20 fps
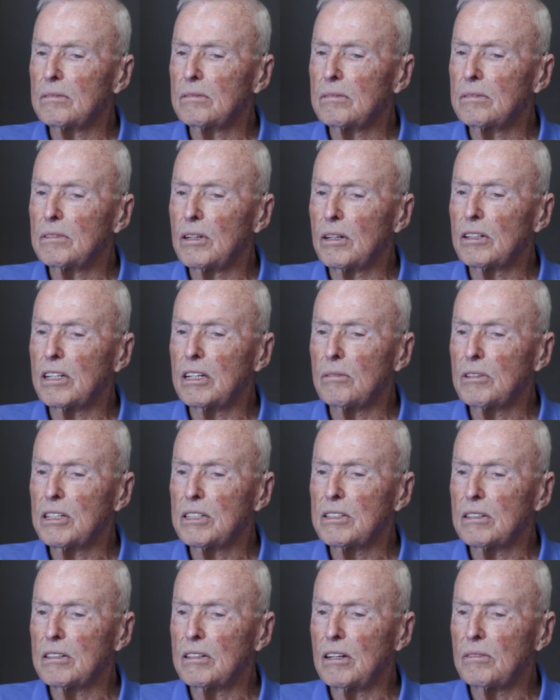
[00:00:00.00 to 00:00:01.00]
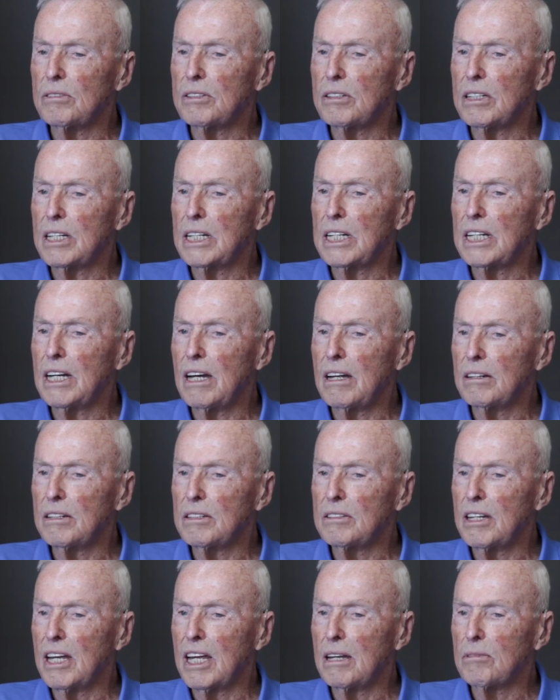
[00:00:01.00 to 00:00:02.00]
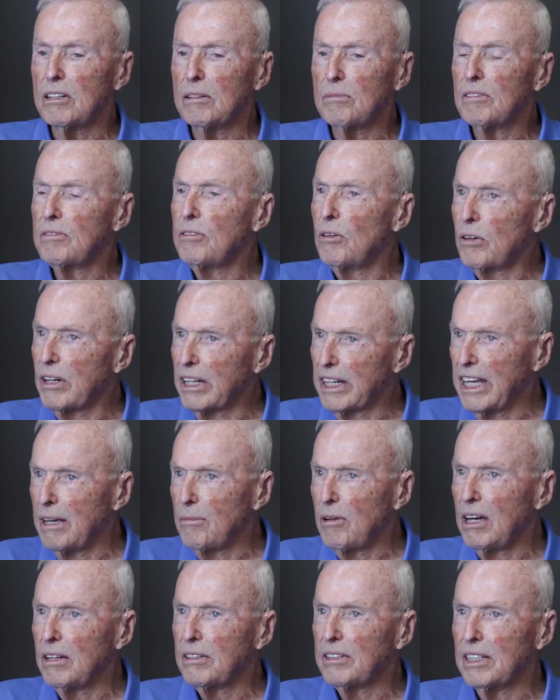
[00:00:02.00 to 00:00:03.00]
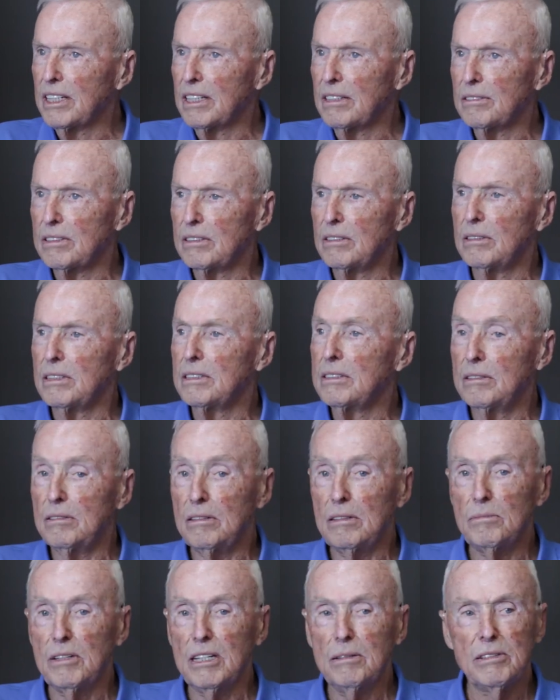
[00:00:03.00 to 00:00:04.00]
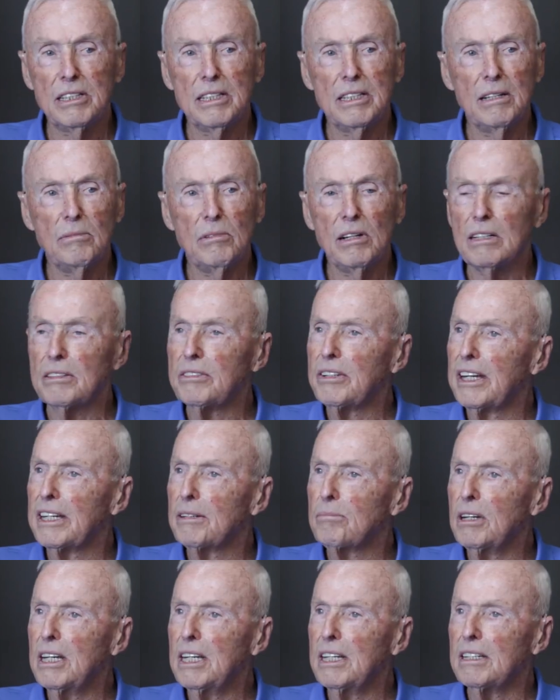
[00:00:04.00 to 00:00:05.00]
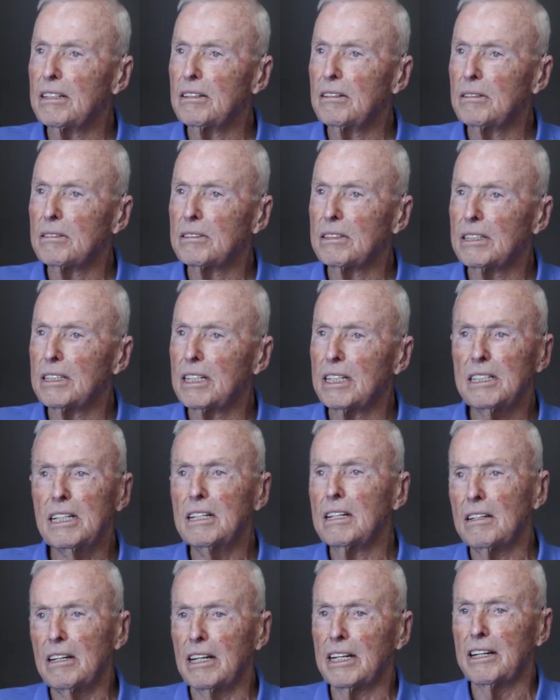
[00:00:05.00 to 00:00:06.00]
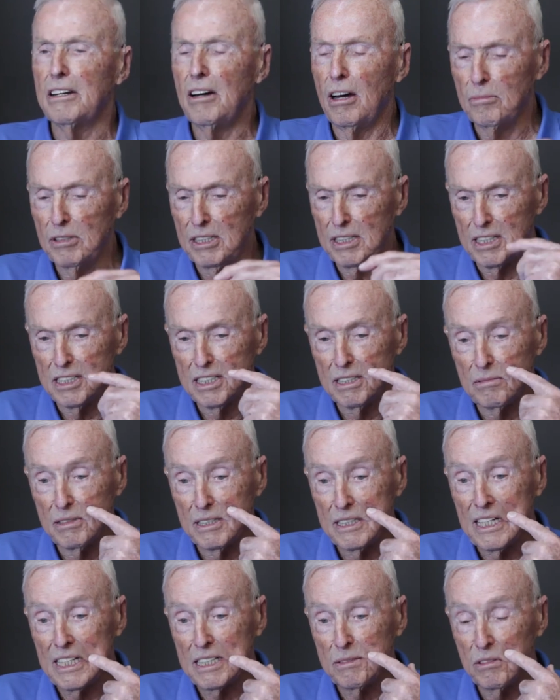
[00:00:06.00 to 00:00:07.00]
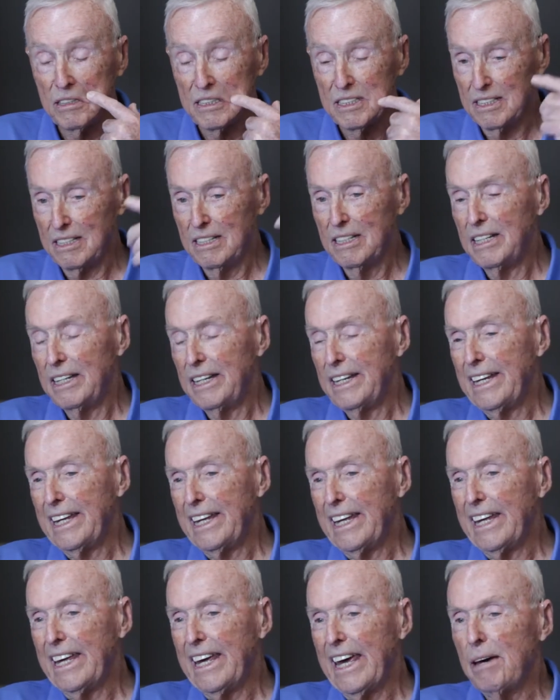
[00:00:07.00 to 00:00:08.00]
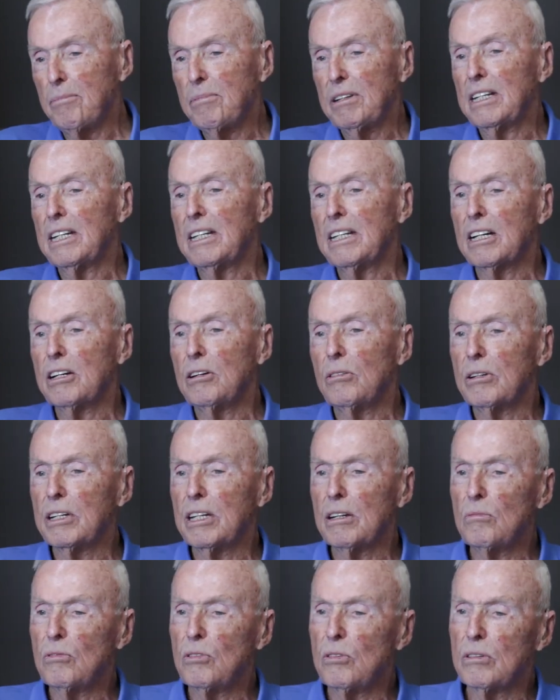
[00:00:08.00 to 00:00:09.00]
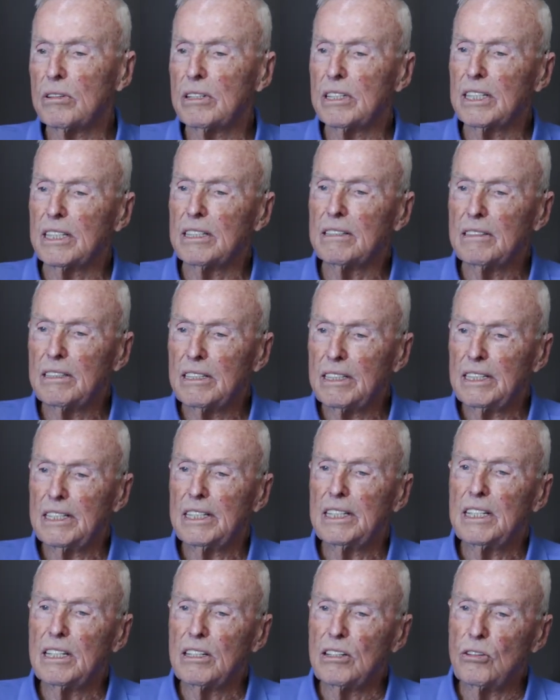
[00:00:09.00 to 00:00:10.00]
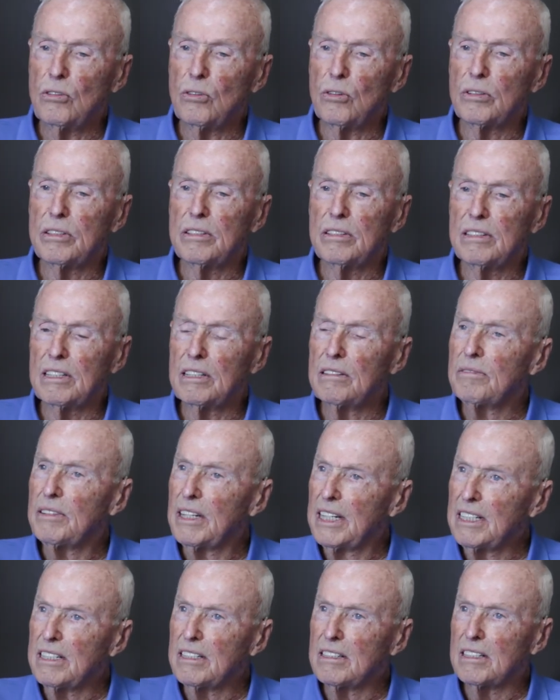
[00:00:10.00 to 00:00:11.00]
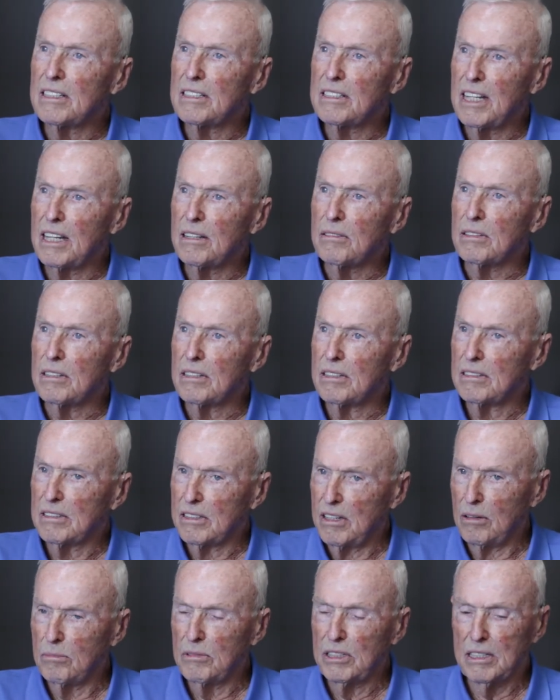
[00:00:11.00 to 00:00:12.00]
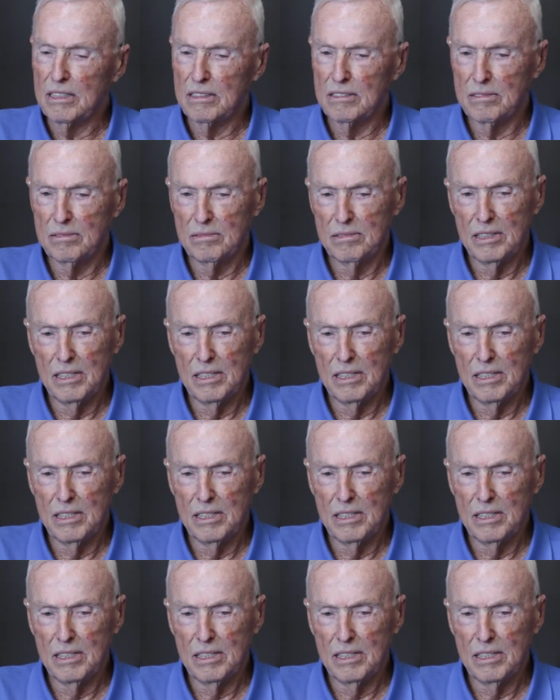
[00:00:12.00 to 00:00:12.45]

non-commissioned officer in the Irish Army before I came out here, so I said, oh, maybe they will take me, you know. And I didn't like communism, and that's what happened in the Korean War. The North invaded the South, communists.